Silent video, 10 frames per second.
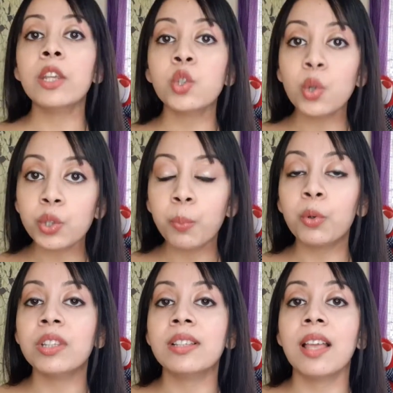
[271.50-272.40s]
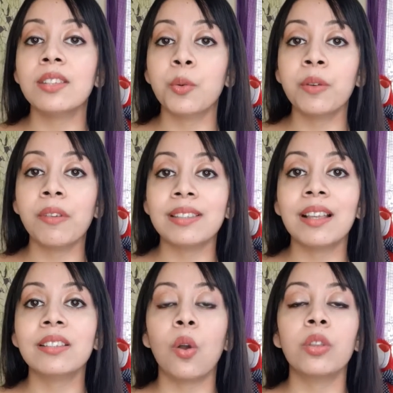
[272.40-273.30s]
should put the sunscreen
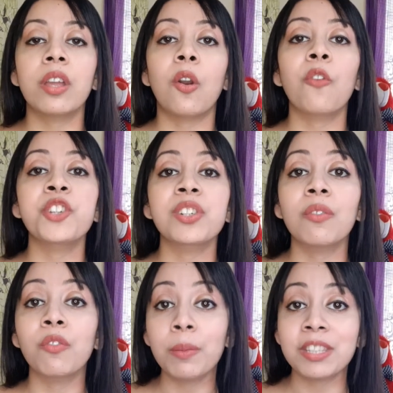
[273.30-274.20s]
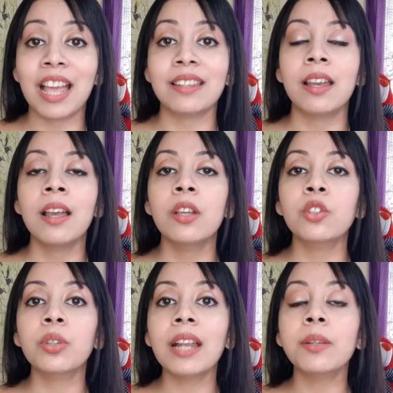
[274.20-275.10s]
results on their official website
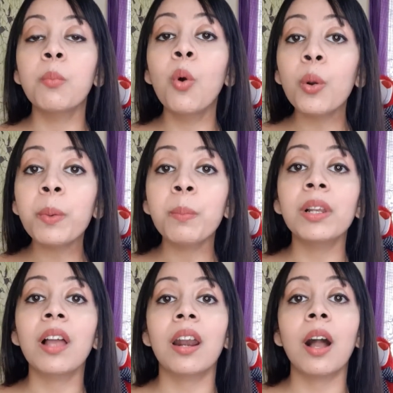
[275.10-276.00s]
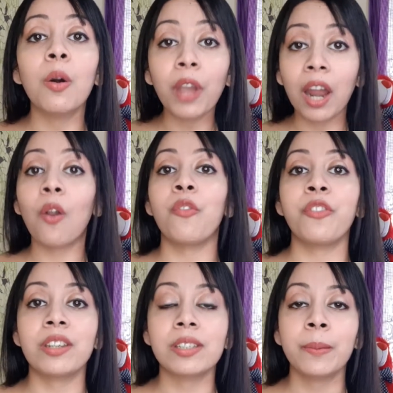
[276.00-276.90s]
so that more people are aware
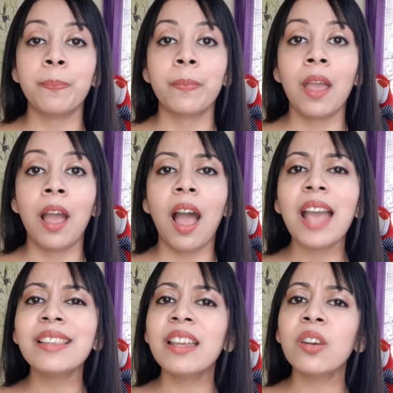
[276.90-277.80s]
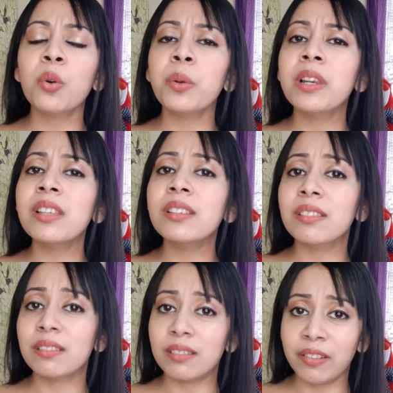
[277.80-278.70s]
of it. I think not only
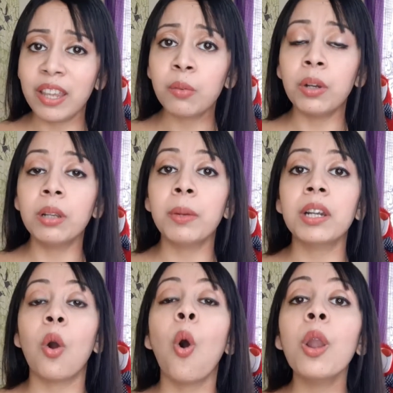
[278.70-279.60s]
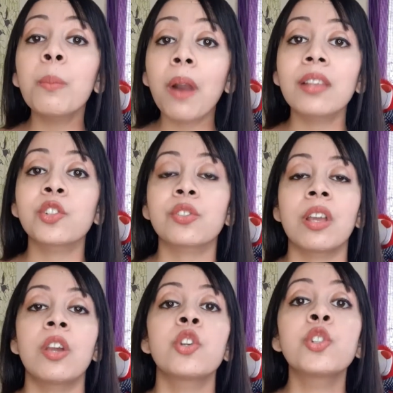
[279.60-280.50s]
Reequil but all brands
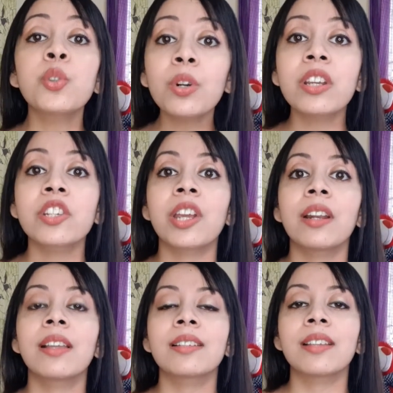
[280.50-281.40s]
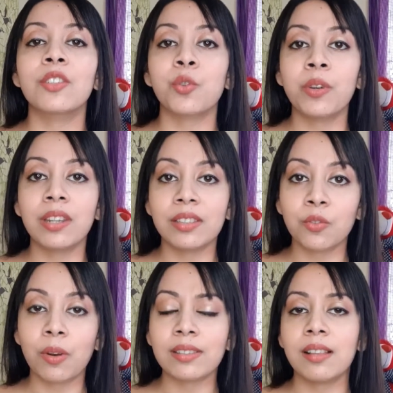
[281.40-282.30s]
should share their sunscreen
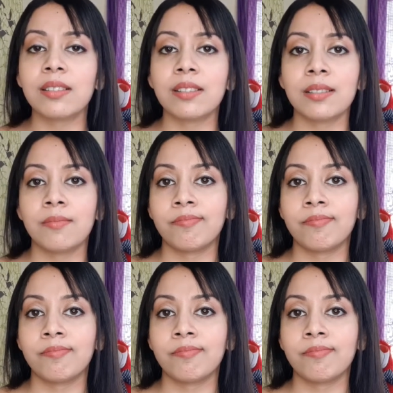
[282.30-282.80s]
test results.